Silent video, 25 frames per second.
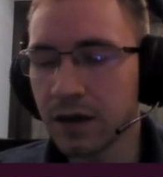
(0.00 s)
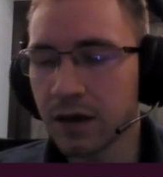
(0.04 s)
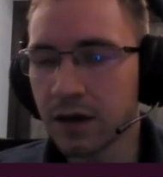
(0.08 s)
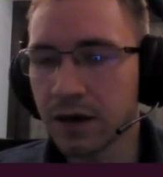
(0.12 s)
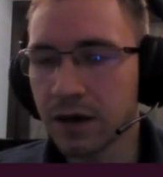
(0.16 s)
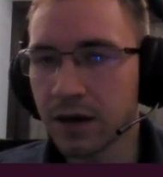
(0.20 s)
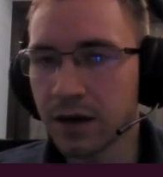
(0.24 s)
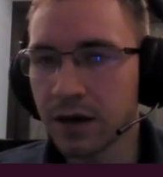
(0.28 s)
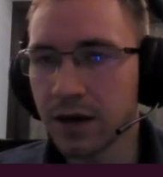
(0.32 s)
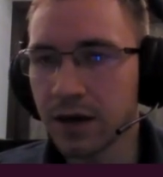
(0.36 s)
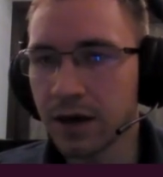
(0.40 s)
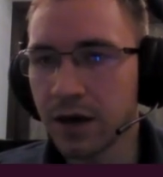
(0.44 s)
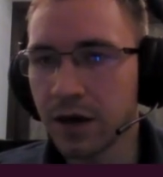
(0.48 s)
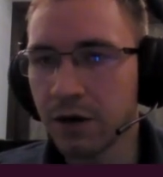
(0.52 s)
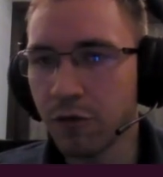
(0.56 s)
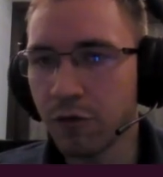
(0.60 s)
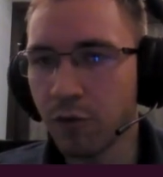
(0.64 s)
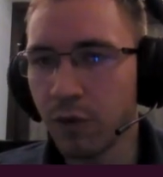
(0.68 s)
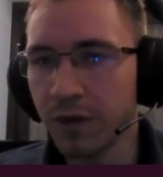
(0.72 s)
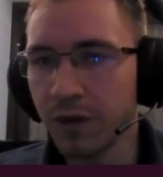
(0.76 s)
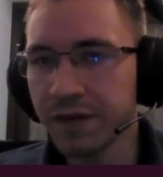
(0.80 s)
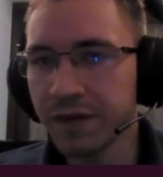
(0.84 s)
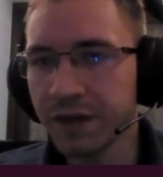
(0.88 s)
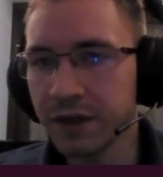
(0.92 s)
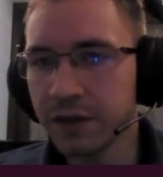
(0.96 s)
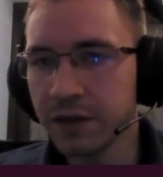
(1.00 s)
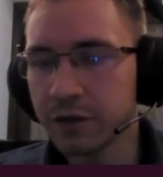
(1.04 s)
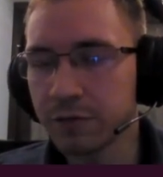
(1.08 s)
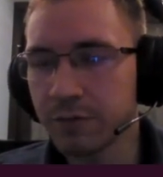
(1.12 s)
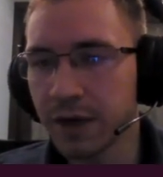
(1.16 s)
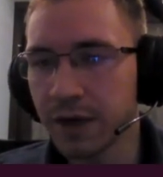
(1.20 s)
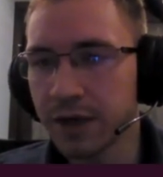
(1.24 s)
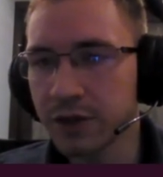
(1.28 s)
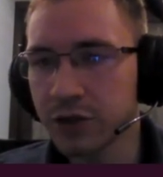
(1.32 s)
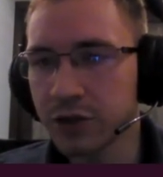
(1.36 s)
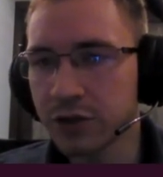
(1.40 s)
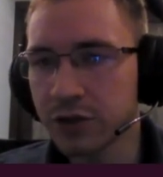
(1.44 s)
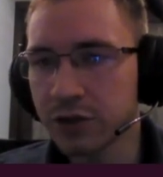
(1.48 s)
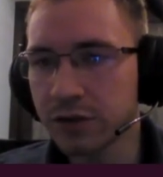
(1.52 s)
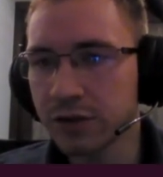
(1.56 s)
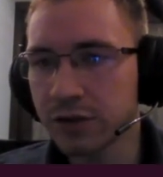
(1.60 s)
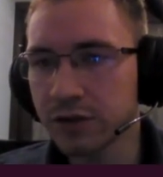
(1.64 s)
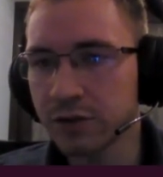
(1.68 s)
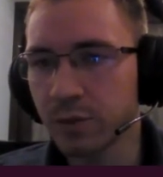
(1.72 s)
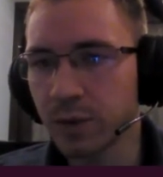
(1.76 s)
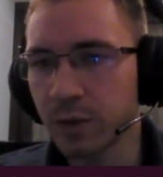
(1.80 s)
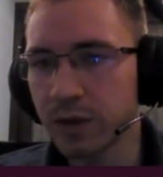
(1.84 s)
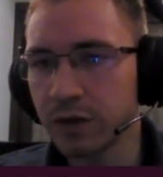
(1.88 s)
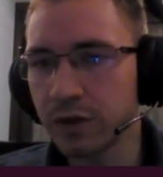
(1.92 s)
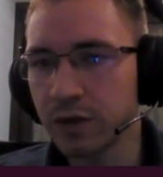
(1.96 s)
One thing to mention
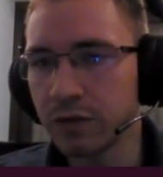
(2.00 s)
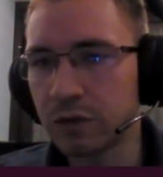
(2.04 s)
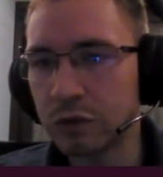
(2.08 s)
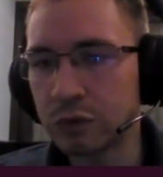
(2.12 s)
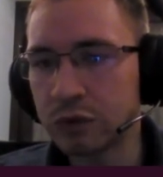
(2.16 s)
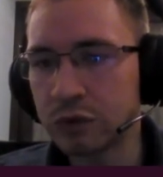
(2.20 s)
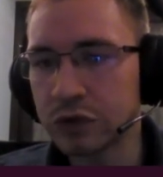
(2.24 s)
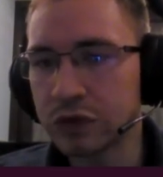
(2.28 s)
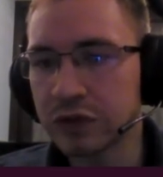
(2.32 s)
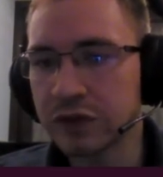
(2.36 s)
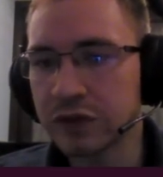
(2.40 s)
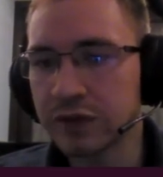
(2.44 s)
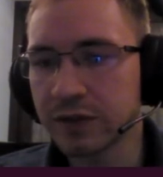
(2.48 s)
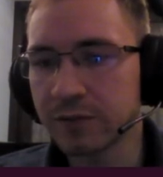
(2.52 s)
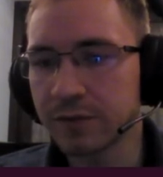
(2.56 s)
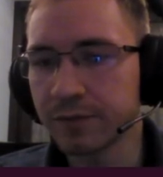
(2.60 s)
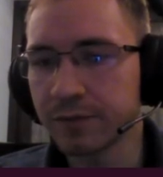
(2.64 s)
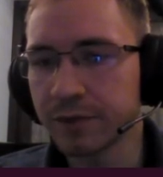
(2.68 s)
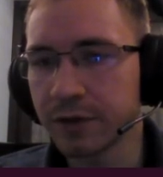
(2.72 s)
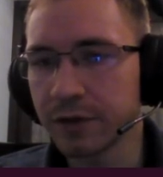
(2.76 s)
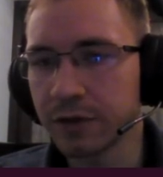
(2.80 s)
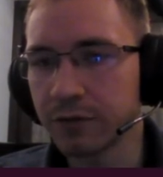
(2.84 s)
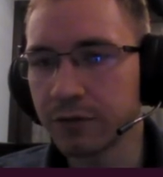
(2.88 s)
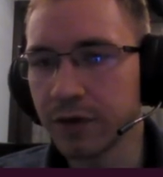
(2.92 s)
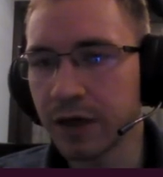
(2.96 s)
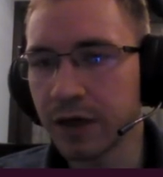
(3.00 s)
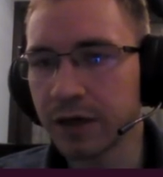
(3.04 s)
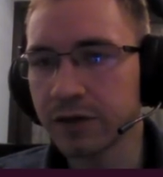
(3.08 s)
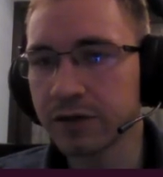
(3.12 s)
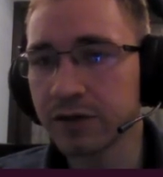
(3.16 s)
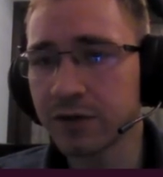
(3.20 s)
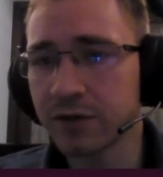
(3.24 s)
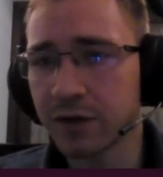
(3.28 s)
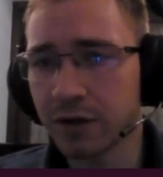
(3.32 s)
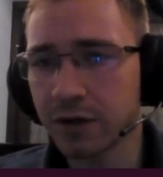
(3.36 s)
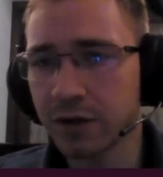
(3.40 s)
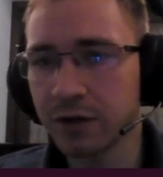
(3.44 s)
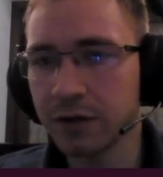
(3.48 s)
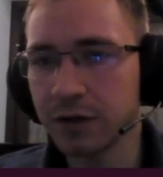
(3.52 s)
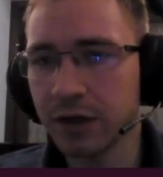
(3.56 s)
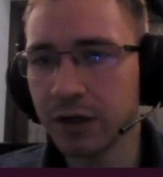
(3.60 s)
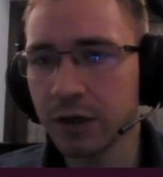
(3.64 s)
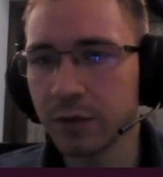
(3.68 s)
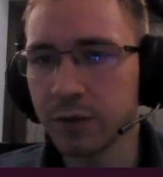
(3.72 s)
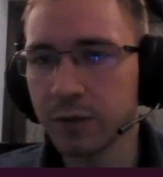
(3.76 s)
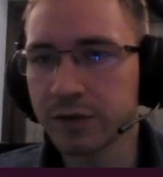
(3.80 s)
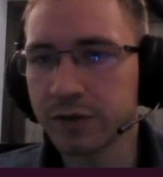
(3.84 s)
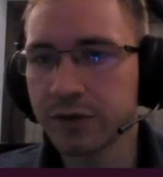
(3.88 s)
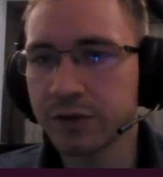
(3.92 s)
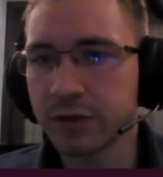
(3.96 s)
is when you just simply write start,
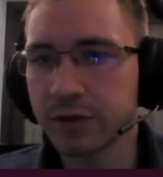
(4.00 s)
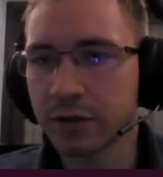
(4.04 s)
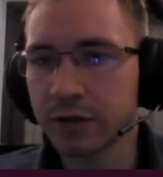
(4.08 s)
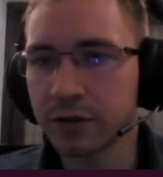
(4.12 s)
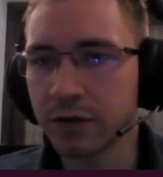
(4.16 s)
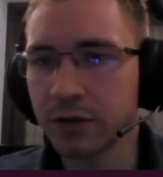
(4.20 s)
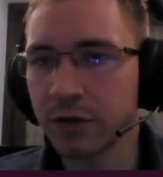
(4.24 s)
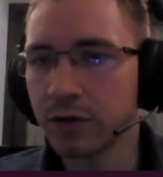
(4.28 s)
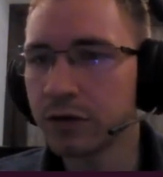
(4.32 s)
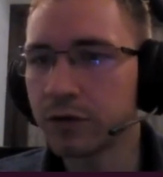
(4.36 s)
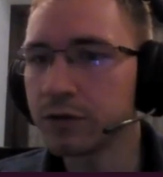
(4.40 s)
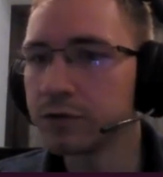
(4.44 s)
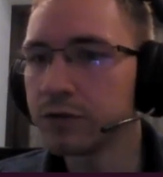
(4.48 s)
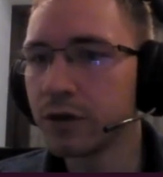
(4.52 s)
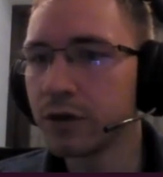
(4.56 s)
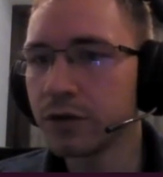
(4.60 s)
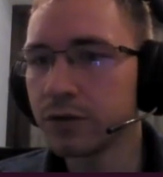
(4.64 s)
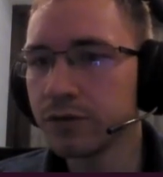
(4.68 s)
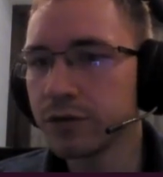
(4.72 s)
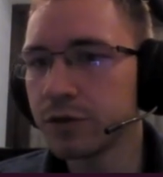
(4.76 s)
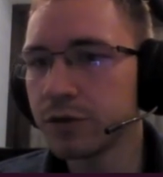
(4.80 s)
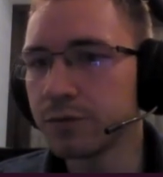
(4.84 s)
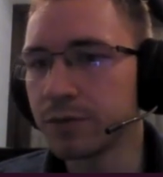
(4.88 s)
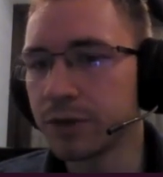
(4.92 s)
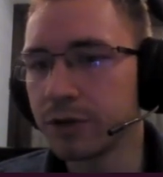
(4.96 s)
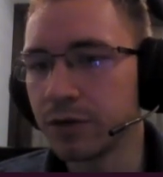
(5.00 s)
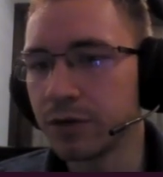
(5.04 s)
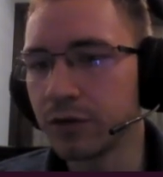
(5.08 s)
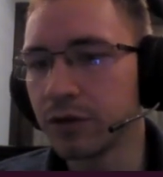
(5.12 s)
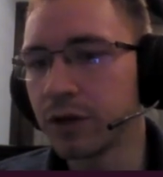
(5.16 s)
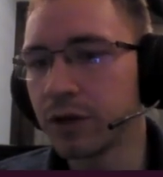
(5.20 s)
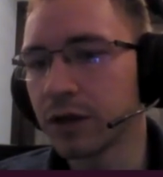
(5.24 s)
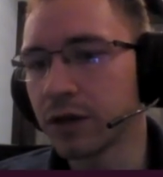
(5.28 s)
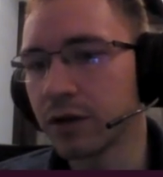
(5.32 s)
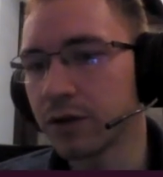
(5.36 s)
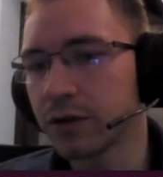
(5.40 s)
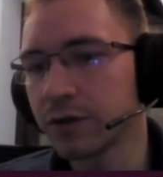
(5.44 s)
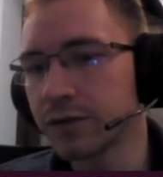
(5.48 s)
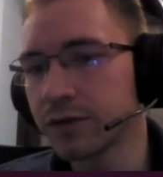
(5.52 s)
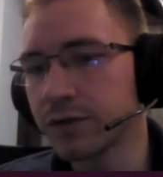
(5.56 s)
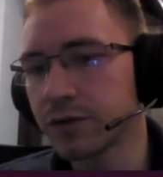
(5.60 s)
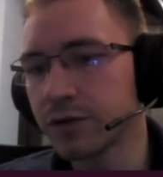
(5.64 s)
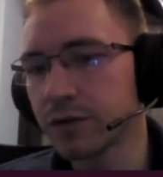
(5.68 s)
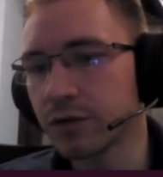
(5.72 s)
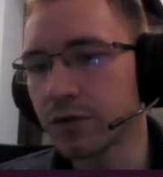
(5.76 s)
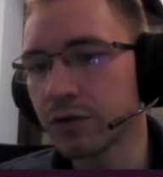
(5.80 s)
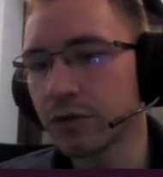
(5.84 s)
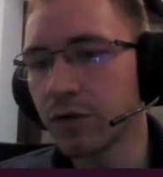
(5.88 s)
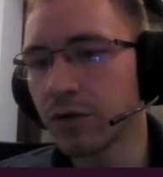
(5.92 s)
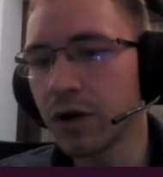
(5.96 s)
it will start all nodes, but you can
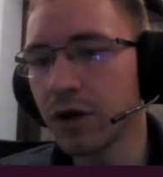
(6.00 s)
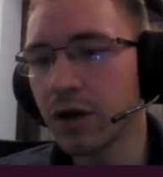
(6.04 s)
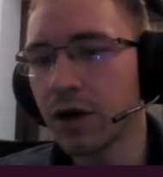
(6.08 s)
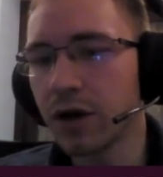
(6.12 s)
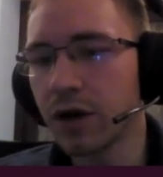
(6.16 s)
also